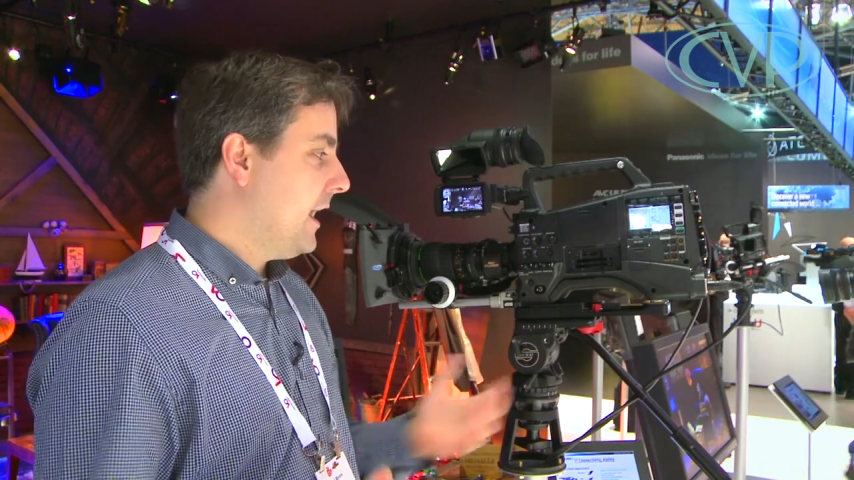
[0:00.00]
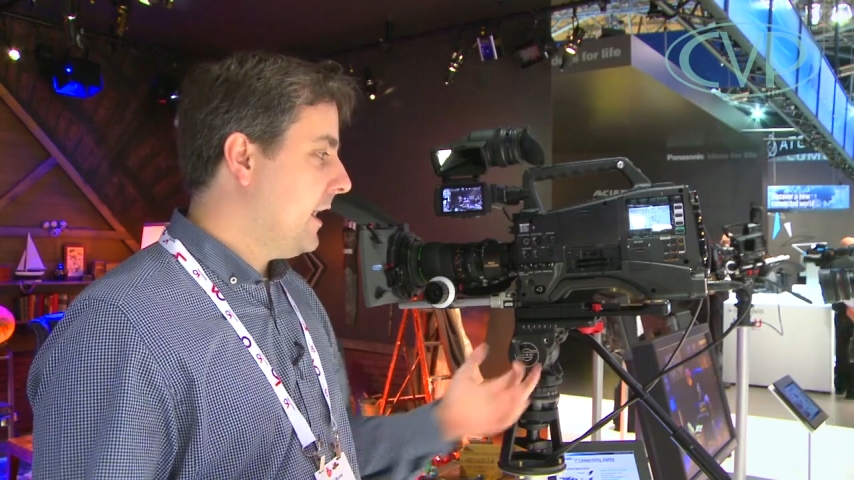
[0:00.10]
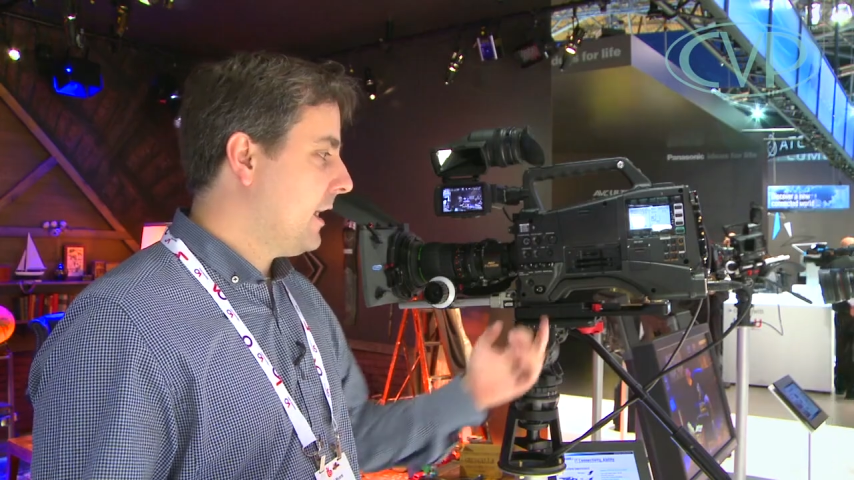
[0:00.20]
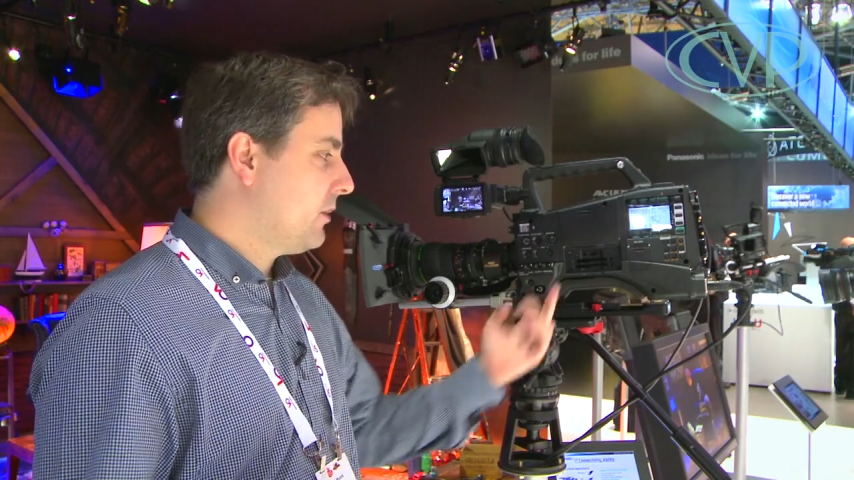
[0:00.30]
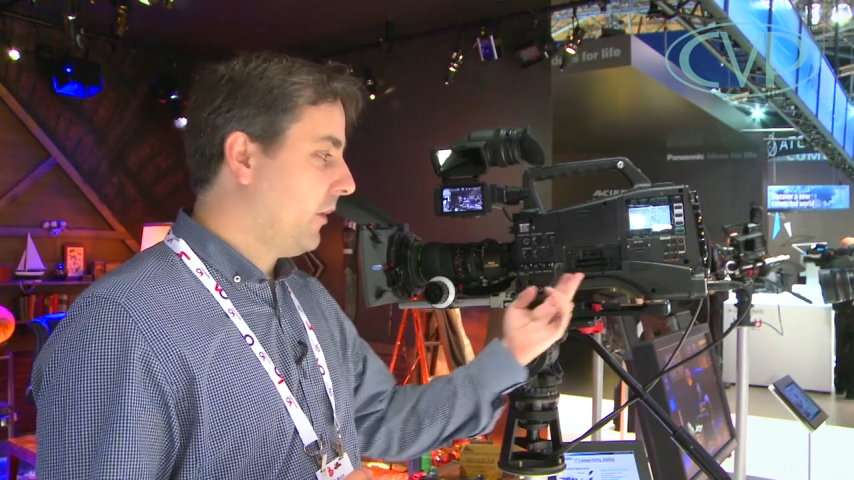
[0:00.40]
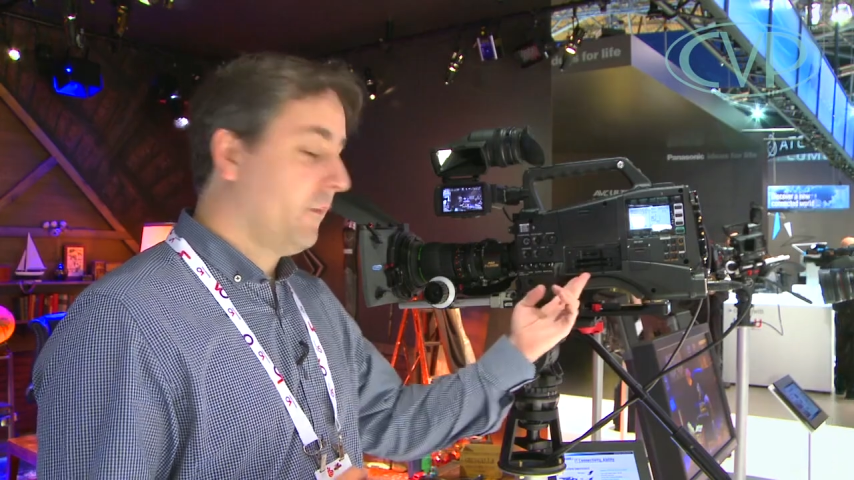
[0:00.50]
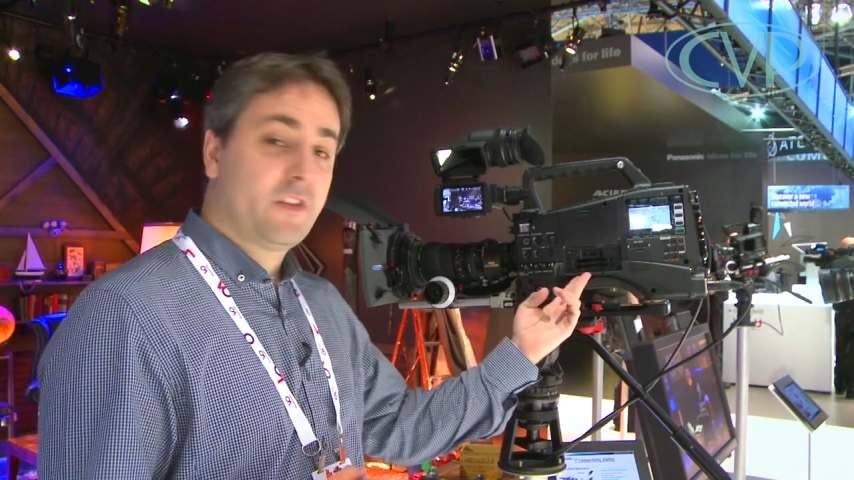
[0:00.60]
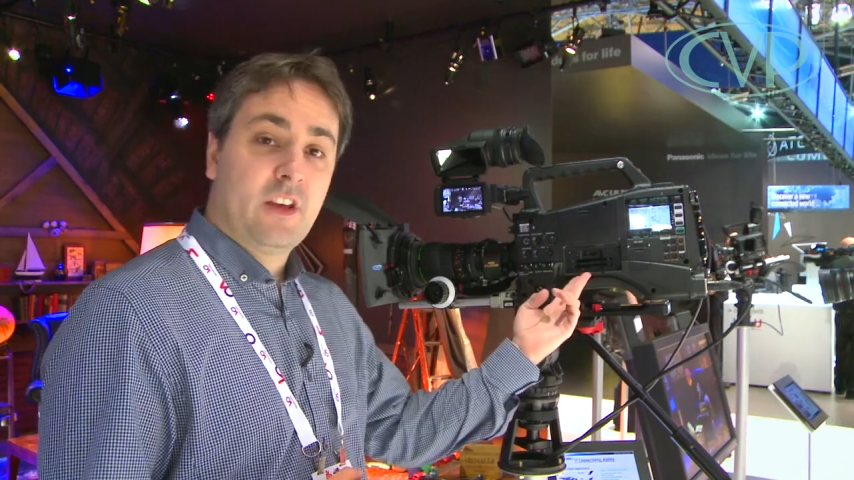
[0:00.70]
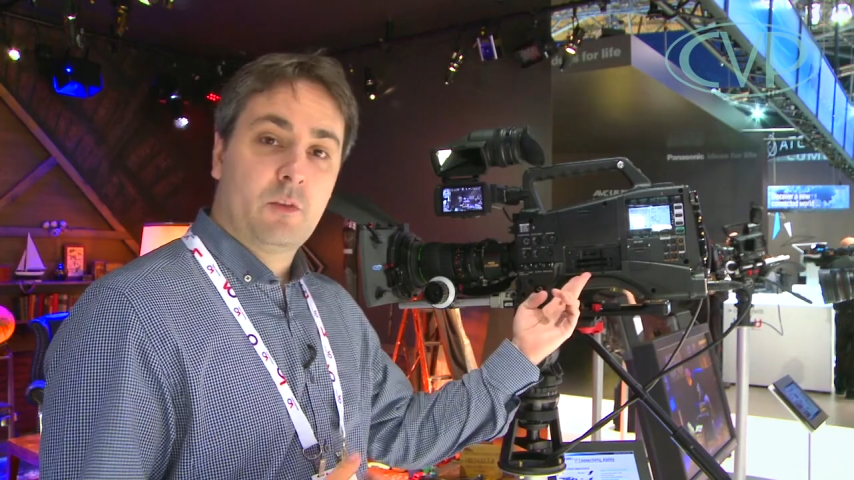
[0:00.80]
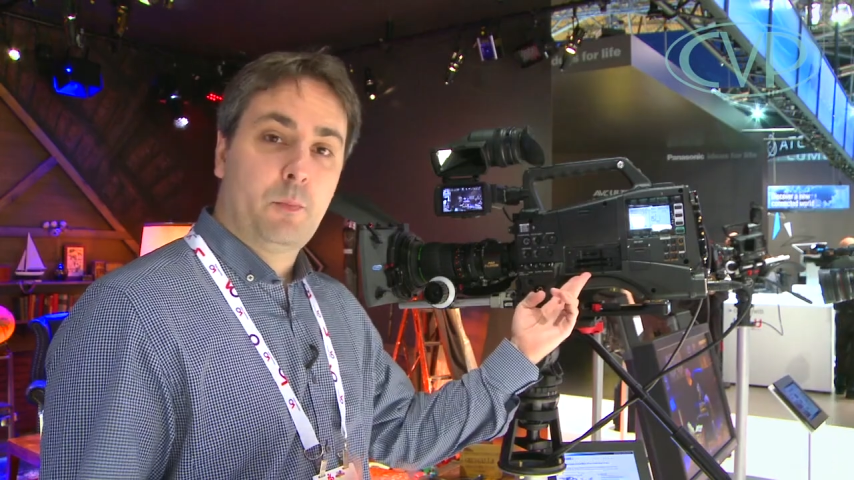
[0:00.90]
It
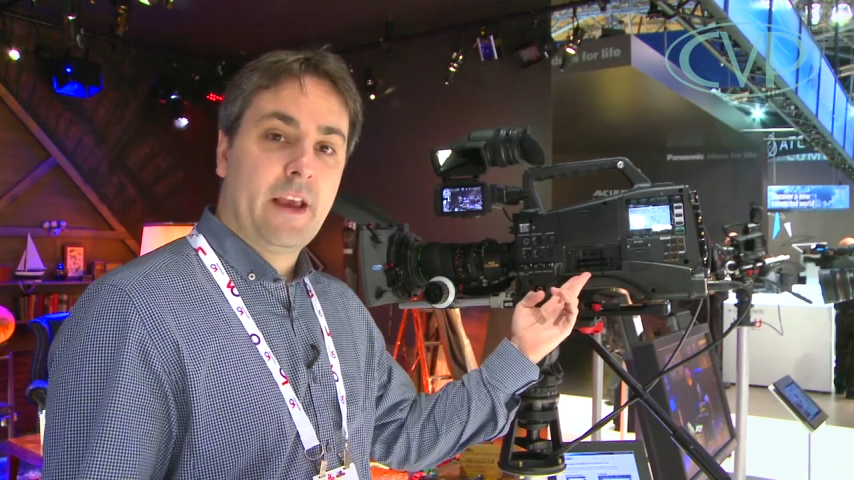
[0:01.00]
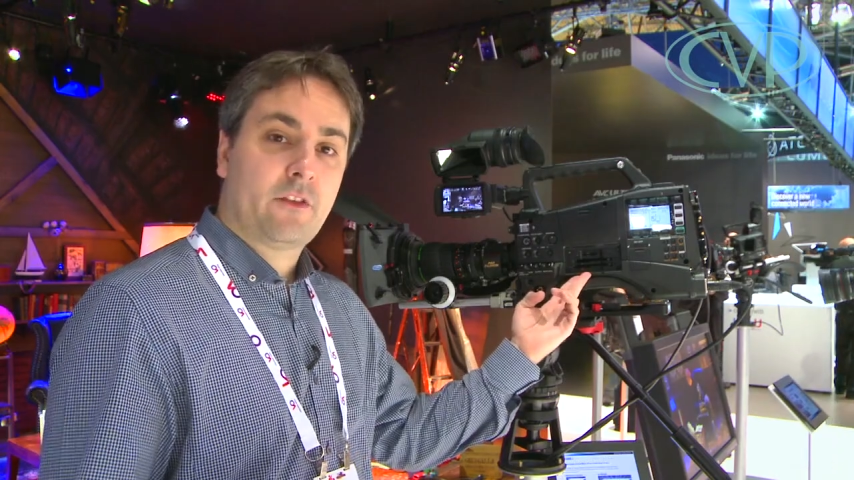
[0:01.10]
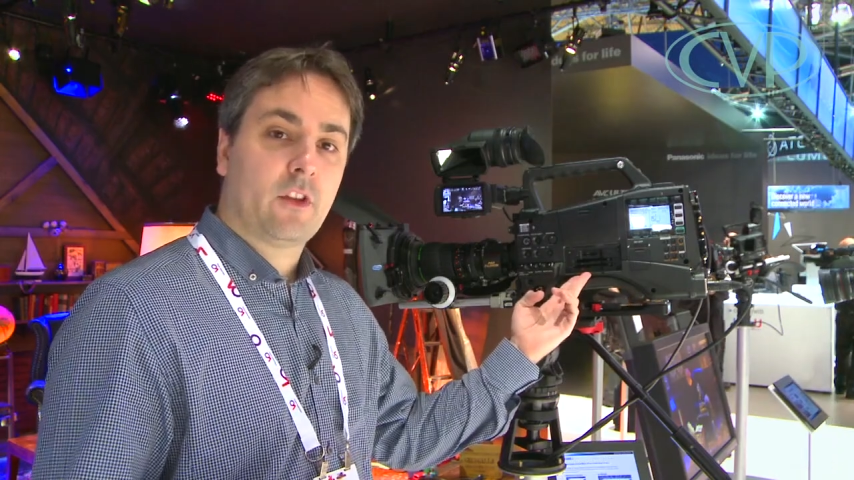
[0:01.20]
obviously is based